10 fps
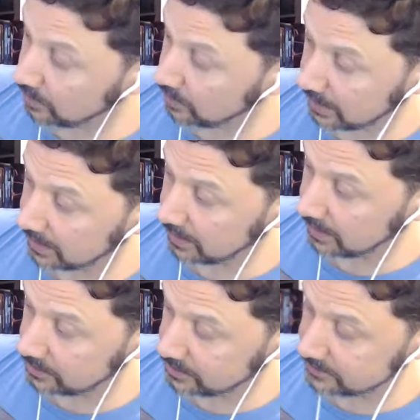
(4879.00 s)
like
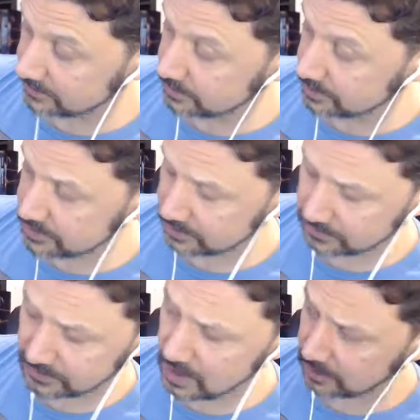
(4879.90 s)
gives you just a
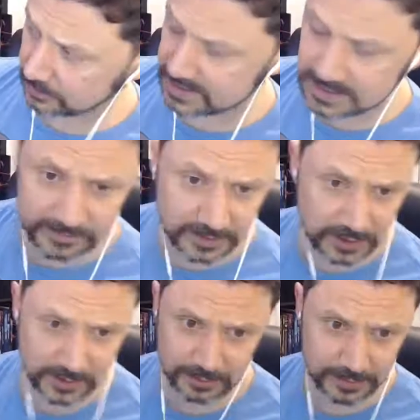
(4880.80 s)
ton of great stuff that you
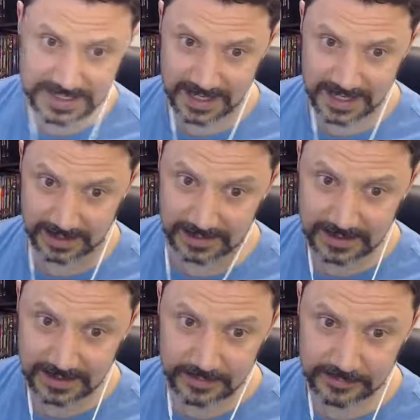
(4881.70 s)
can reskin
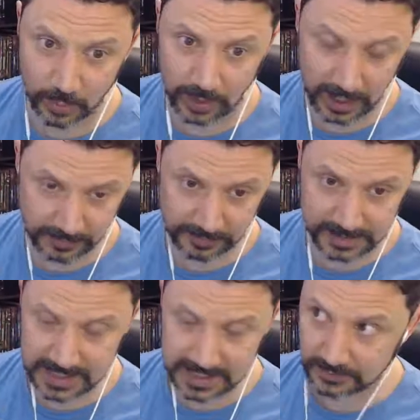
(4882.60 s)
for other
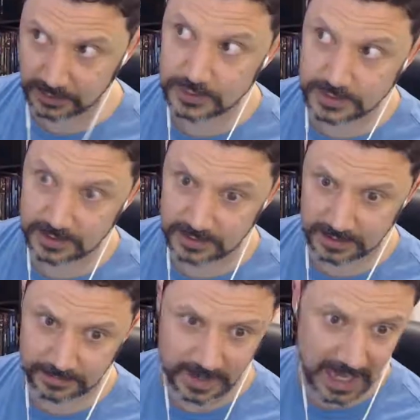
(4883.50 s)
things. I've used
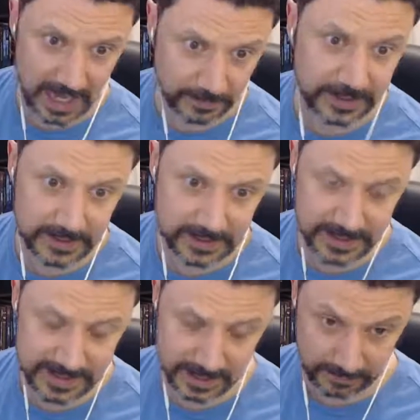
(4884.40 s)
the NPCs
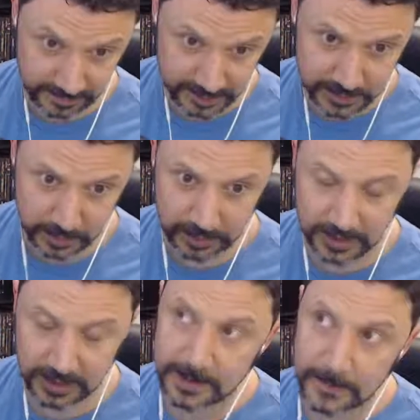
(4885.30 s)
out of this book
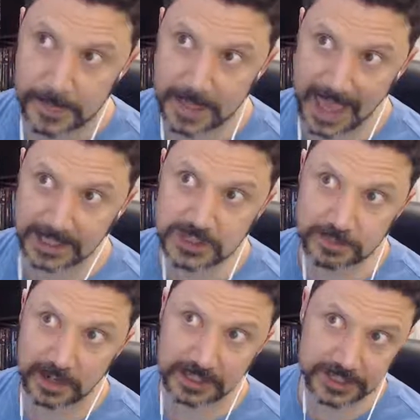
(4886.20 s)
as
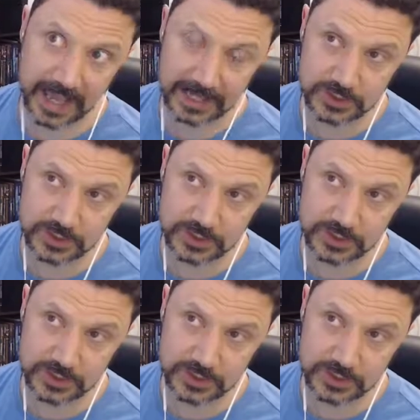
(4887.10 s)
much as